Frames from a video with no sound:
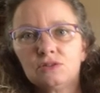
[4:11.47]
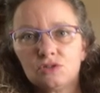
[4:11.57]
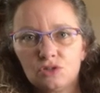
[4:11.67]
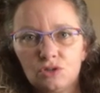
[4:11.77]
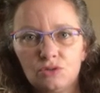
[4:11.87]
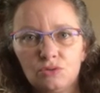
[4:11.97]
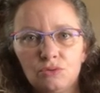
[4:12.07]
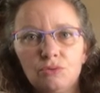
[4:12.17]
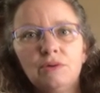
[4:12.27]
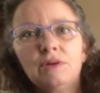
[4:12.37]

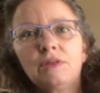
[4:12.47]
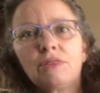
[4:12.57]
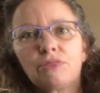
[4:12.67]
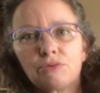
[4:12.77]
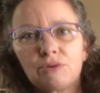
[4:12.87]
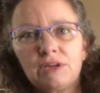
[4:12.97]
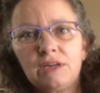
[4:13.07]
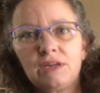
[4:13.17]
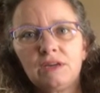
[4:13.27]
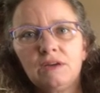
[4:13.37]
2,
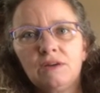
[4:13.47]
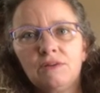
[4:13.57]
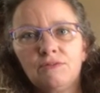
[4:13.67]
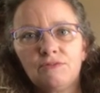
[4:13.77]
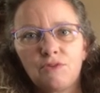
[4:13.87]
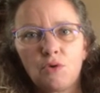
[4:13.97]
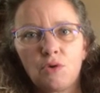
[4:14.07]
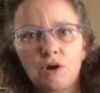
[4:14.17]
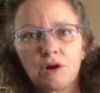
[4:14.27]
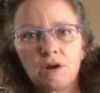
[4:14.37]
3,
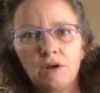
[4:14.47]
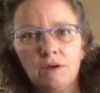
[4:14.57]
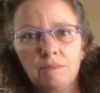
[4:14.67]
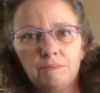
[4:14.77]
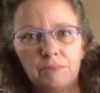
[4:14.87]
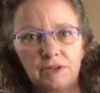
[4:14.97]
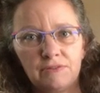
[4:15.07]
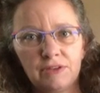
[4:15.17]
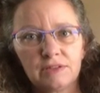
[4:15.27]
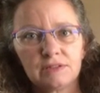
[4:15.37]
4,
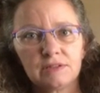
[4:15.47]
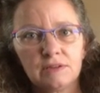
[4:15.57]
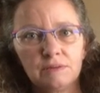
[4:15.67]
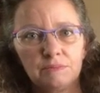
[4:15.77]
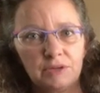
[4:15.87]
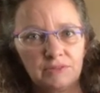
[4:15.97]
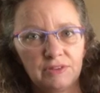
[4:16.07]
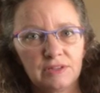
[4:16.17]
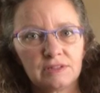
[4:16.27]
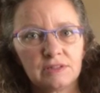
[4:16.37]
pivot,
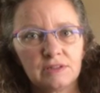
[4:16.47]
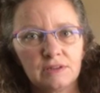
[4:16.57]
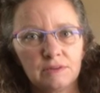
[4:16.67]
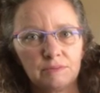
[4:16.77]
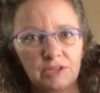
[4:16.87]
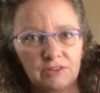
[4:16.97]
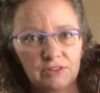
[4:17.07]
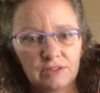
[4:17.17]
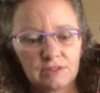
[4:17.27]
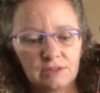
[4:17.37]
pivot,
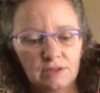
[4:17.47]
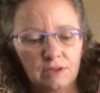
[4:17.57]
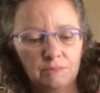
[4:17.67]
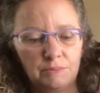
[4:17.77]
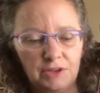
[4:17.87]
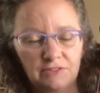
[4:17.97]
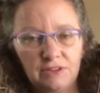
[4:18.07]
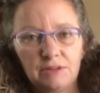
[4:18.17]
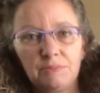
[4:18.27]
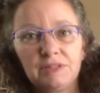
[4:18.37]
pivot,
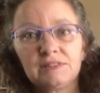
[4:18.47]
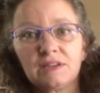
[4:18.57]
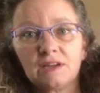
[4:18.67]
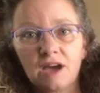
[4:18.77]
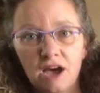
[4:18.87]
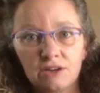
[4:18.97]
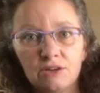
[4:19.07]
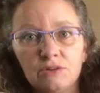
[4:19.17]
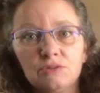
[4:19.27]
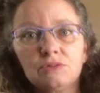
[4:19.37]
pivot,
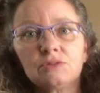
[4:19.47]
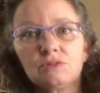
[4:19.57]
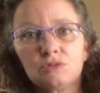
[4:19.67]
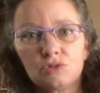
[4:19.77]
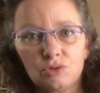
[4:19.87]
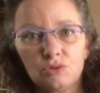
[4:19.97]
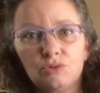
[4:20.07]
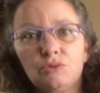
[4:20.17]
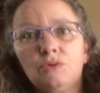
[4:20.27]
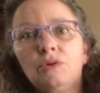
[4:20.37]
pizzicatos,
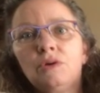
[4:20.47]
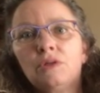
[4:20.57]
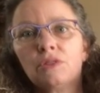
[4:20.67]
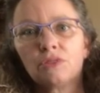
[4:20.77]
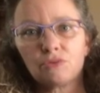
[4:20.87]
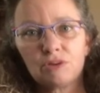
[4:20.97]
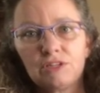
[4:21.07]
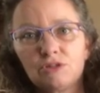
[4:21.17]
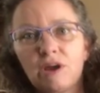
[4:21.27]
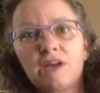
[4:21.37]
2, 3.
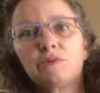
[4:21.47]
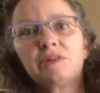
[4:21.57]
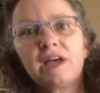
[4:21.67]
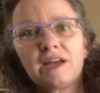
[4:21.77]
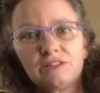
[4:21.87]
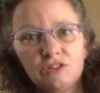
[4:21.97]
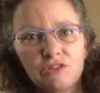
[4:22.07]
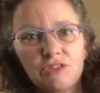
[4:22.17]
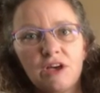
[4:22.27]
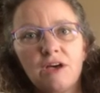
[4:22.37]
Try to relax your
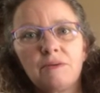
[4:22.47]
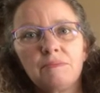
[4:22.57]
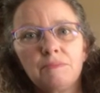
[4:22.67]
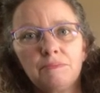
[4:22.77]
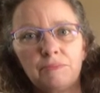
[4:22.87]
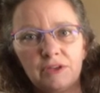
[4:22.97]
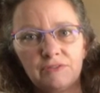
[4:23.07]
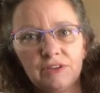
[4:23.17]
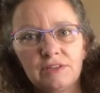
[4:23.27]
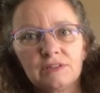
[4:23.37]
thumb,
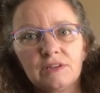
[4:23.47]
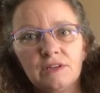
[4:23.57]
pivot,